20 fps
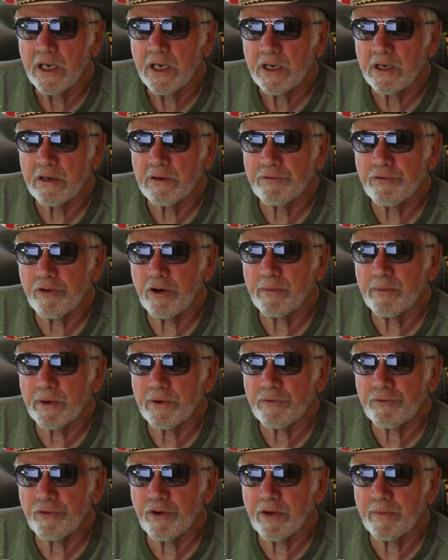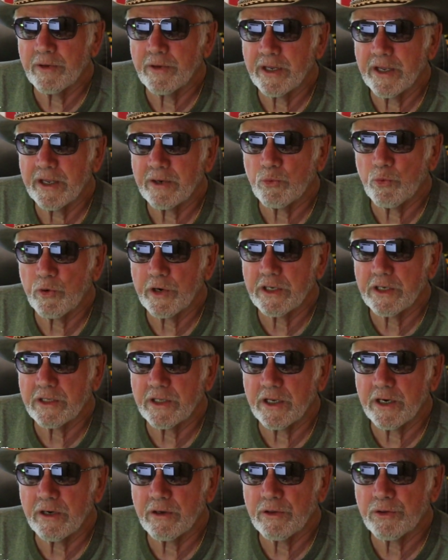confirming Freeman had worked
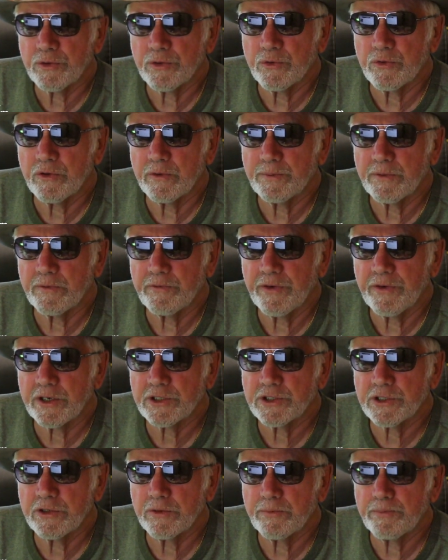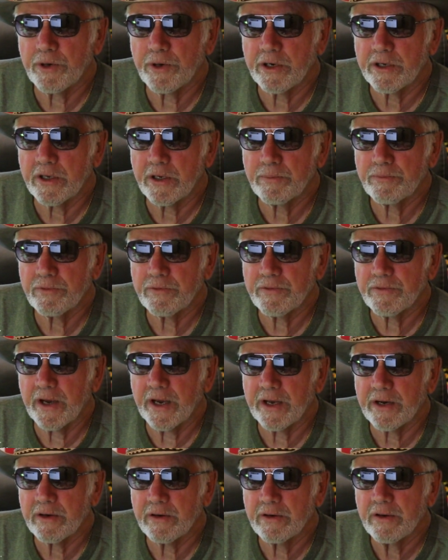there through a professional parking
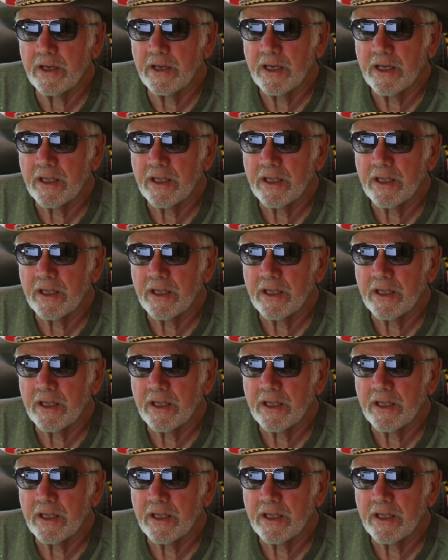provider.